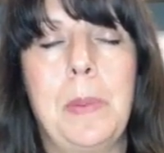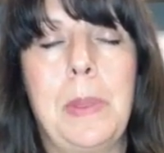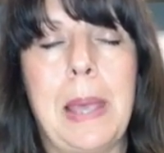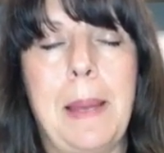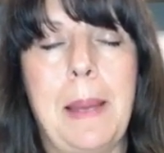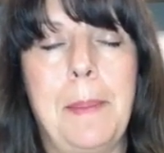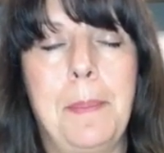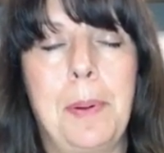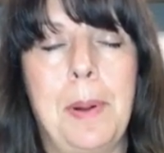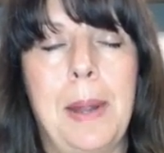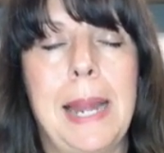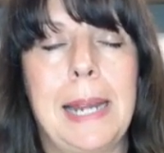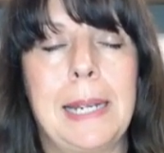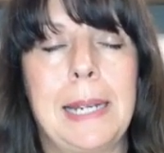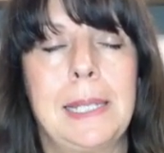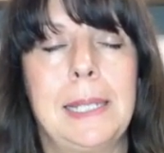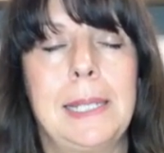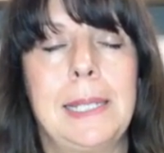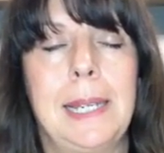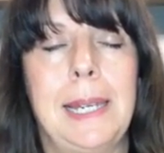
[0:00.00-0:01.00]
that
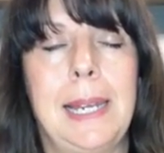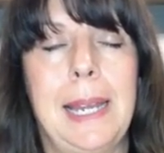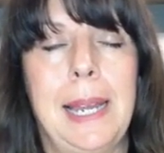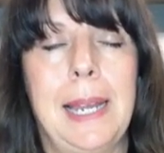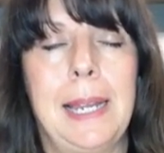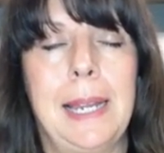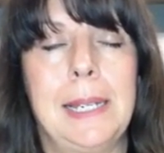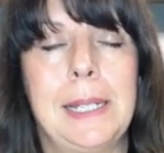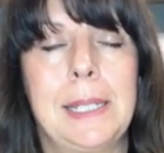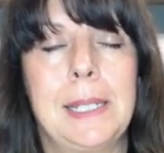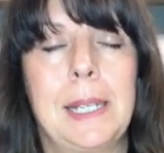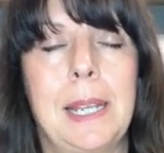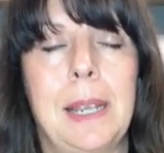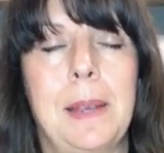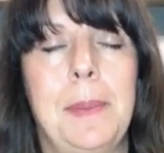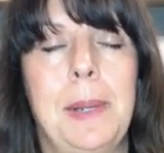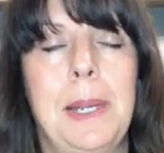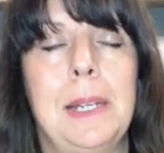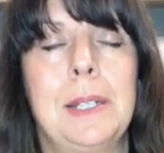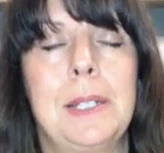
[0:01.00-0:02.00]
practice again is
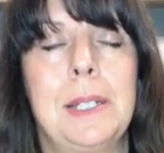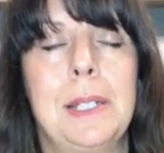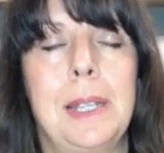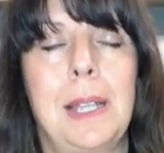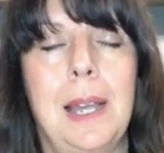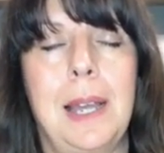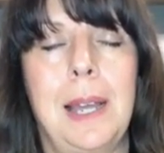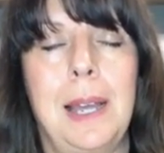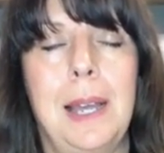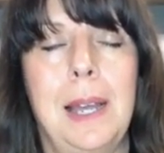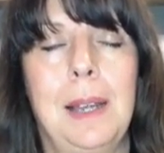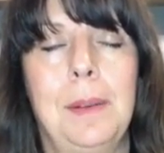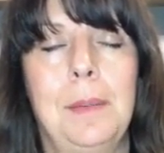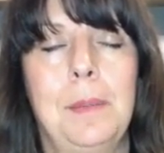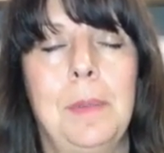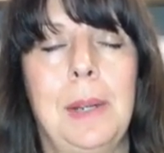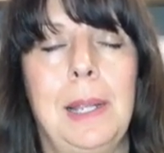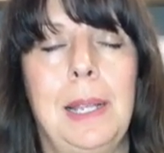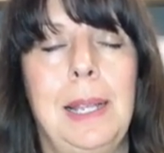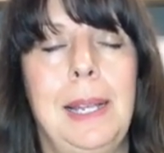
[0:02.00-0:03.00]
coming into the heart,
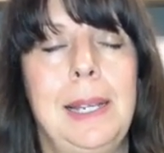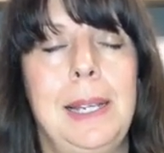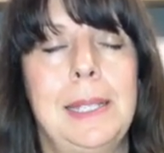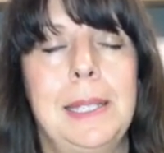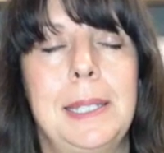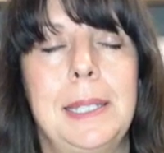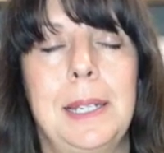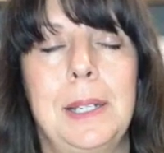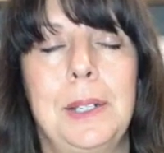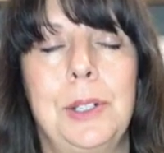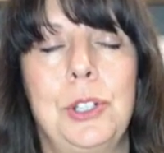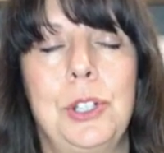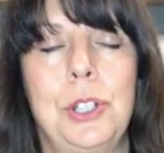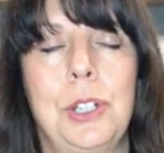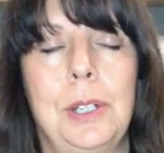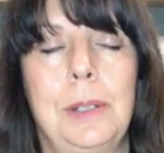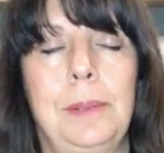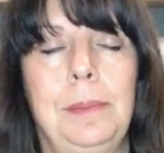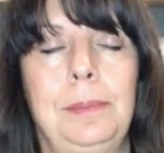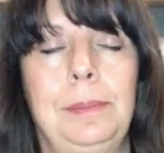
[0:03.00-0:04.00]
release
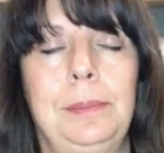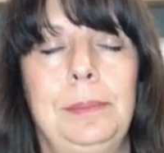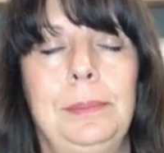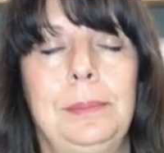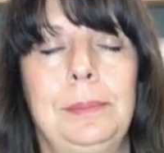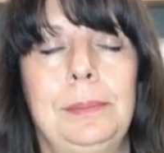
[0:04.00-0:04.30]
tension,